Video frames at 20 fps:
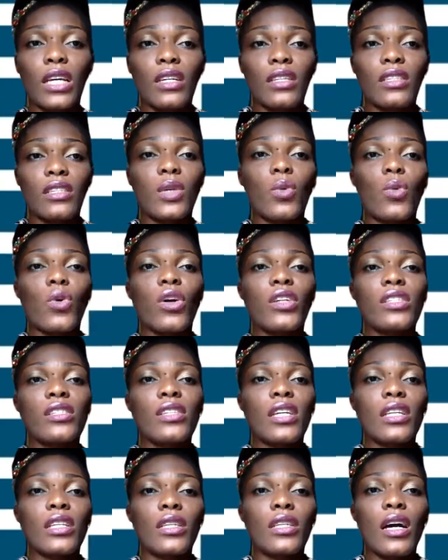The award is
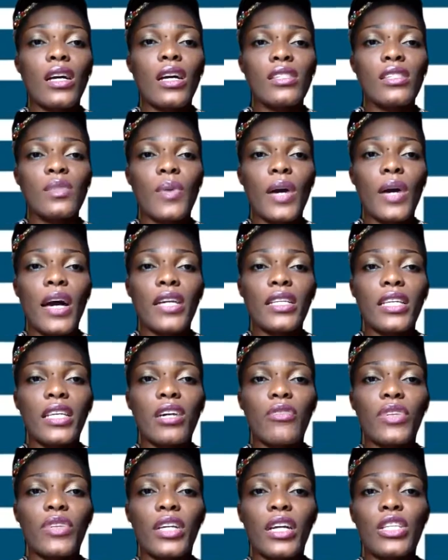endorsed by the
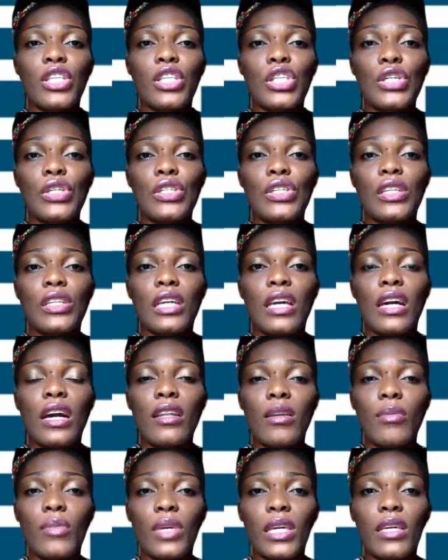African Union
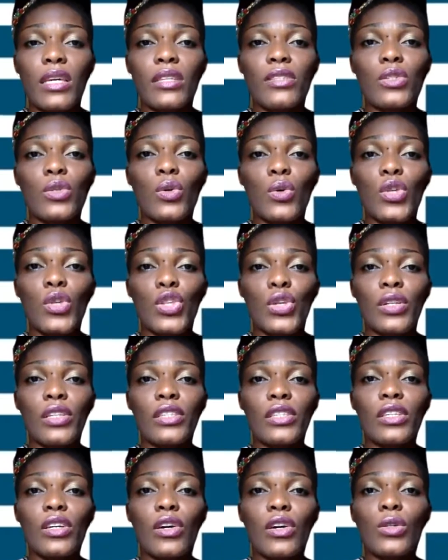Economic, Social
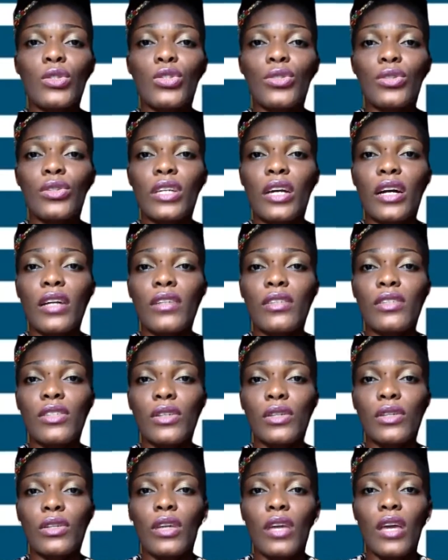and Cultural
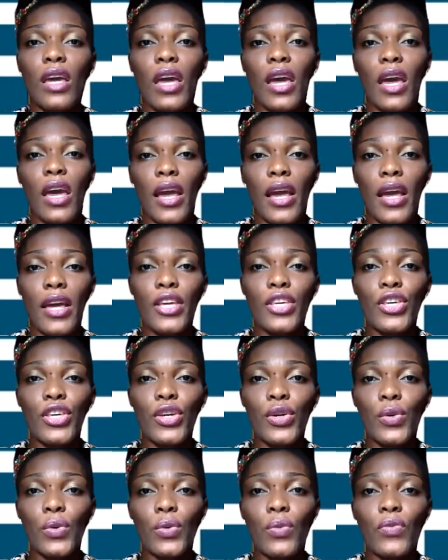Council,
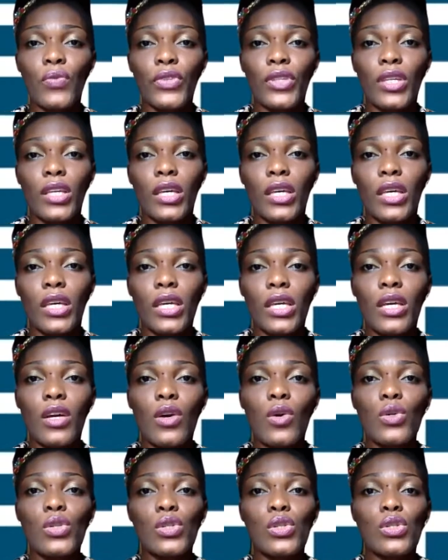AU,
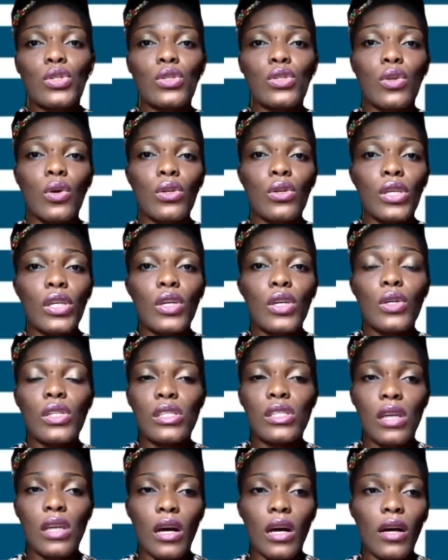
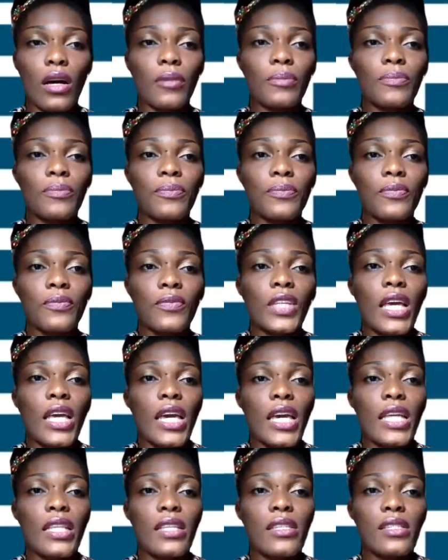ECOSOC.
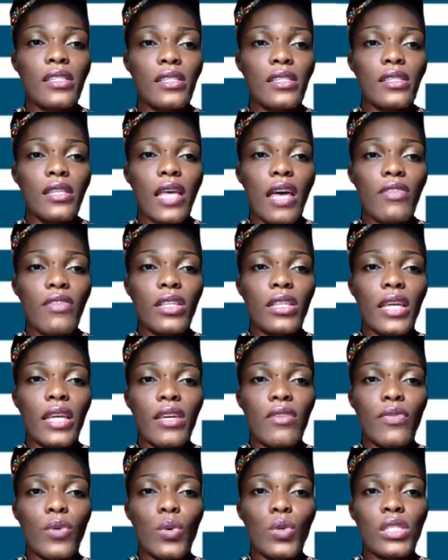In a 7-day
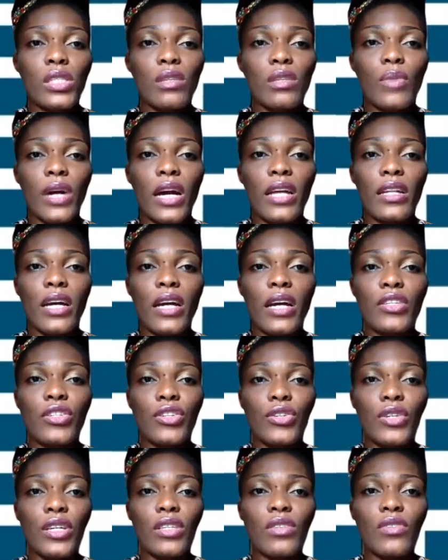voting by
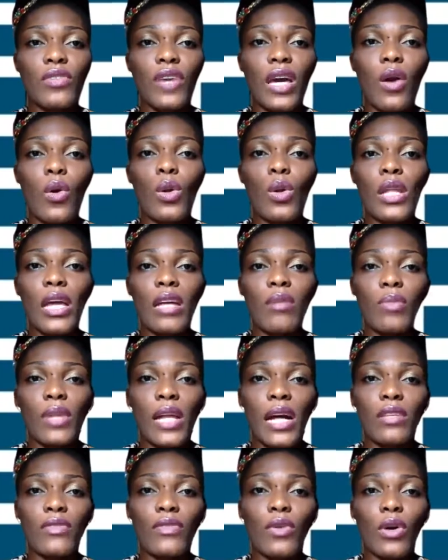Nigerians via online
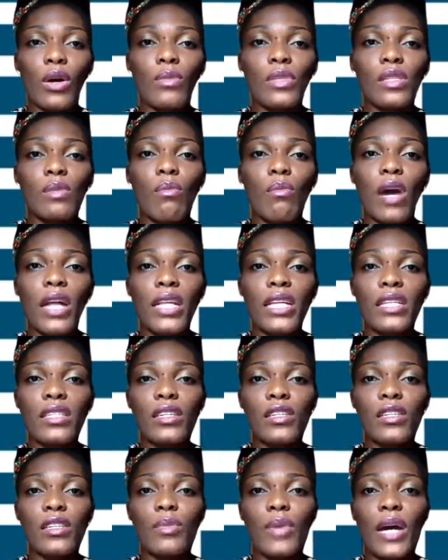platforms
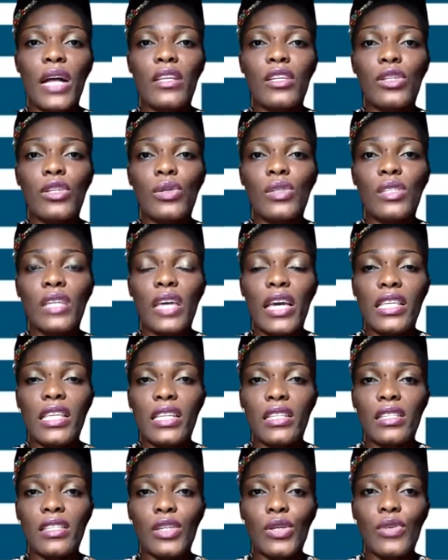monitored by the news
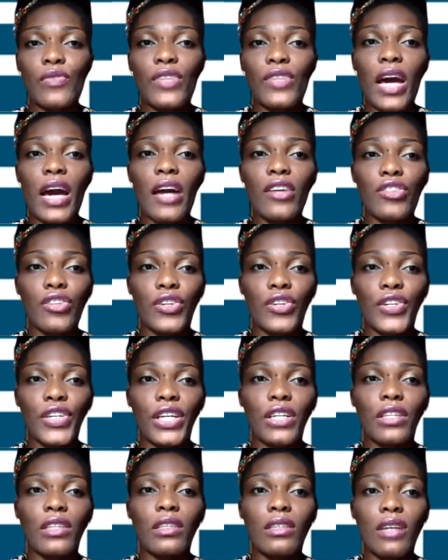agency of Nigeria,
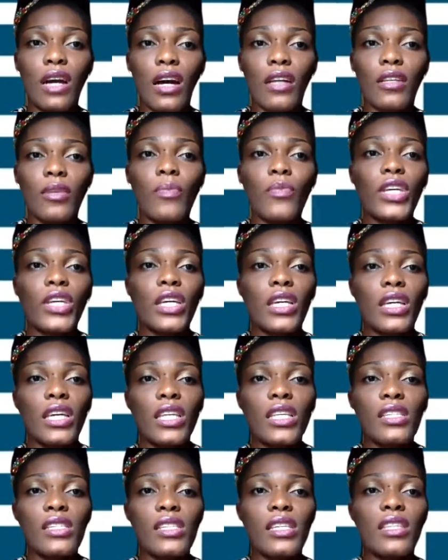NAN,
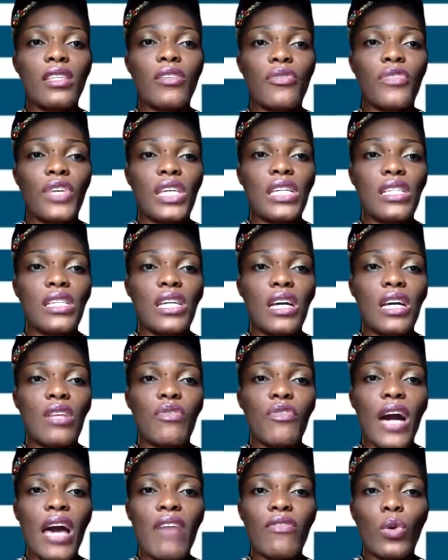Innocent defeated
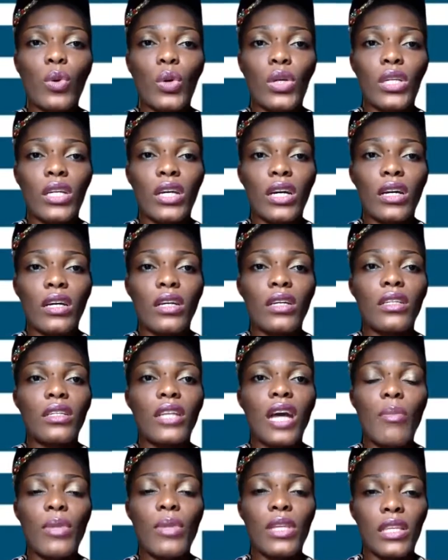5 other
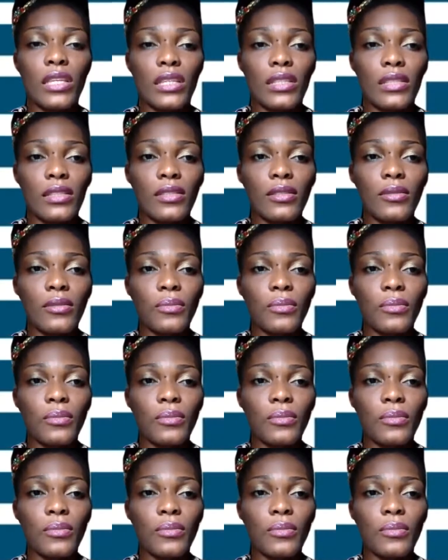nominees.